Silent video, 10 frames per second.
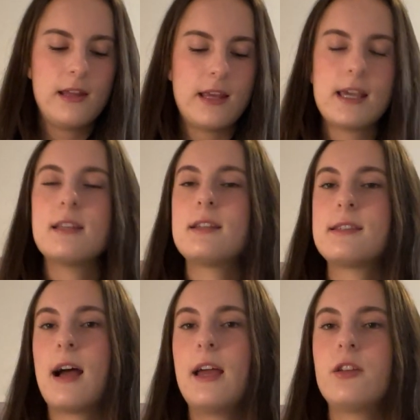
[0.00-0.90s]
They can
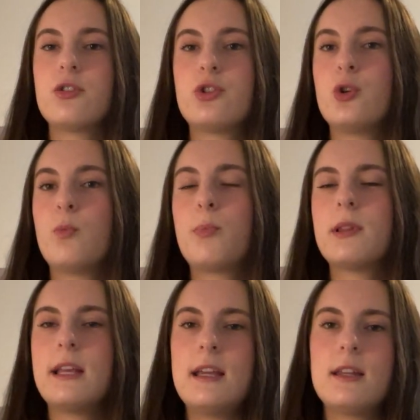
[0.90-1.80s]
decide to
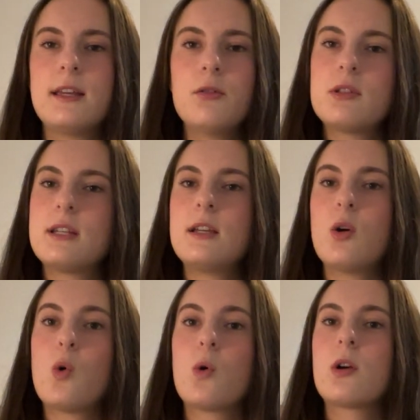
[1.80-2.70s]
plead guilty
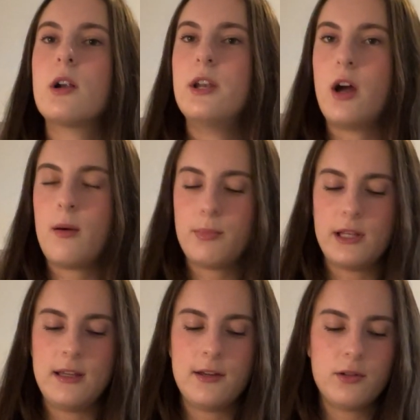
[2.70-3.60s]
or not
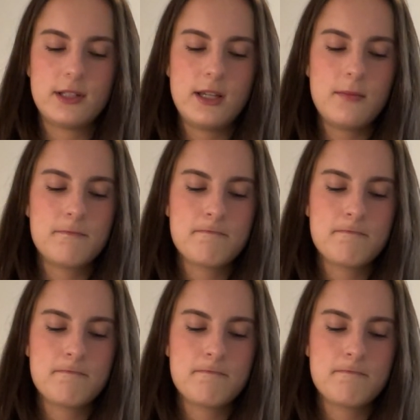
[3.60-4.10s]
plead guilty,